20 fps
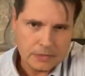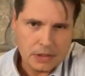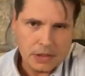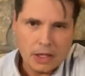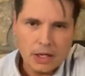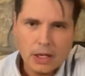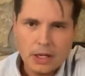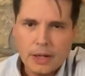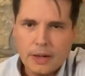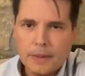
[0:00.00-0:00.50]

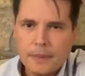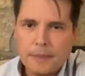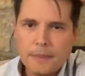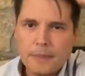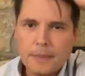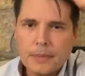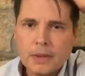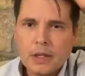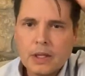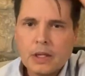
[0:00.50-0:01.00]

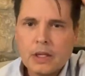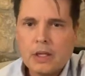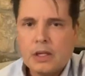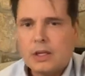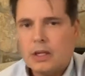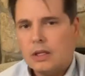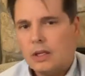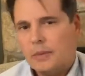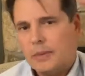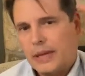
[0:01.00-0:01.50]

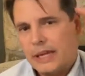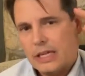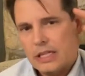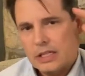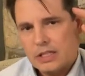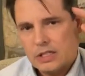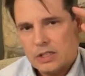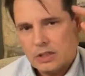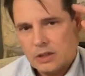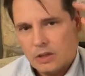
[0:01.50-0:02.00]
You're making
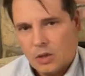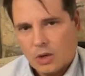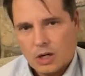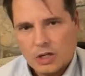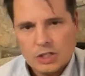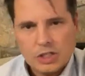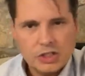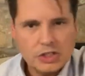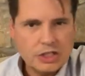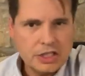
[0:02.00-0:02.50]
this
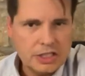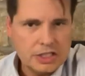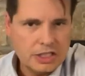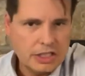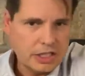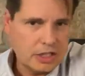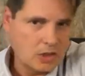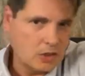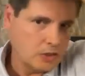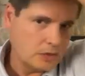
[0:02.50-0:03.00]
large incision
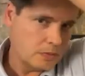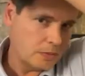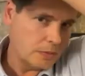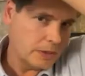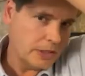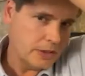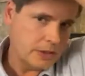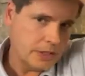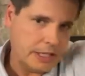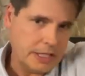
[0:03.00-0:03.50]
that goes from
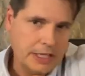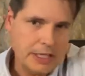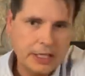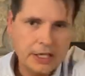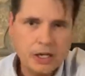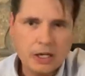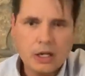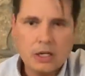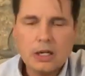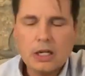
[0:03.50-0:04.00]
here to
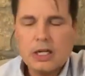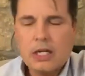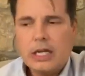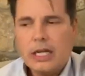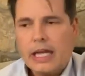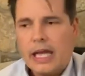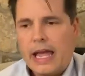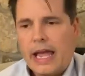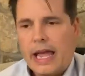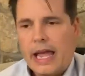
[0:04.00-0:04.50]
here,
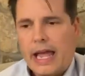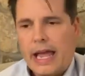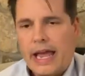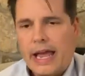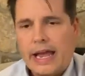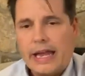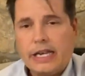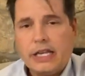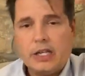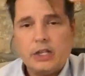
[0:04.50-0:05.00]

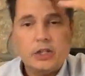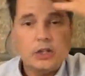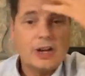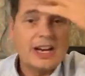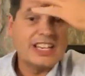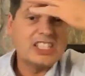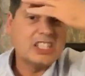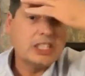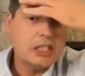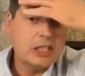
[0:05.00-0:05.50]
and you're
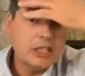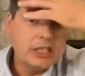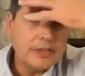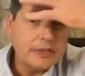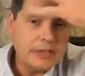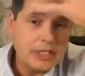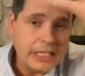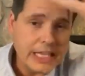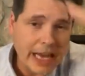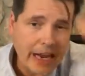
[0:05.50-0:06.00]
actually
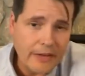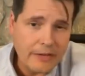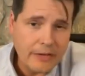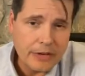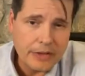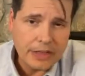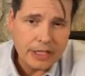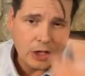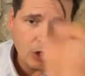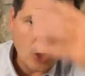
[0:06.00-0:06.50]
lifting
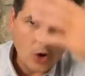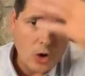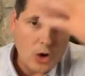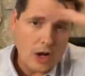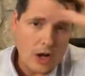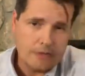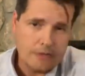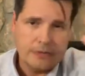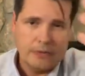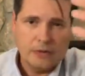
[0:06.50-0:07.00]
everything
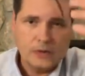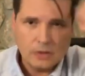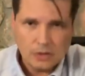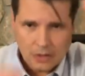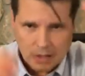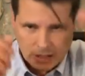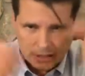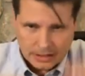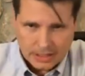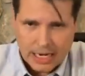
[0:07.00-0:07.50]
off. You're
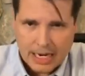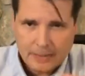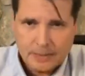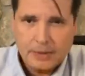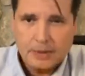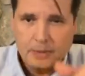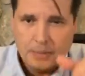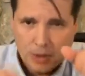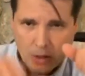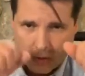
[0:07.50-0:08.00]
on top of
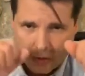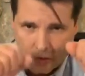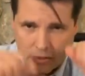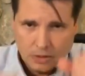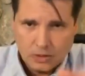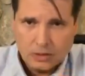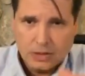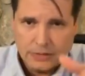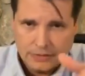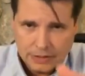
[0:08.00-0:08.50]
the bone,
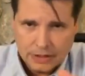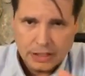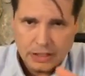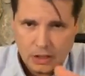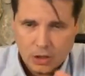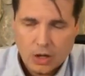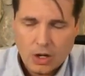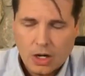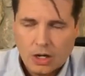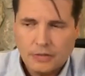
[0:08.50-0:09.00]
you're lifting it
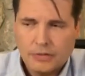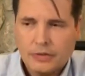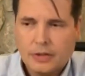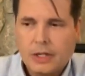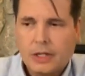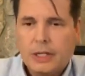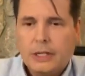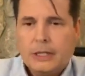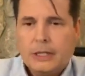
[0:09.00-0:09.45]
off,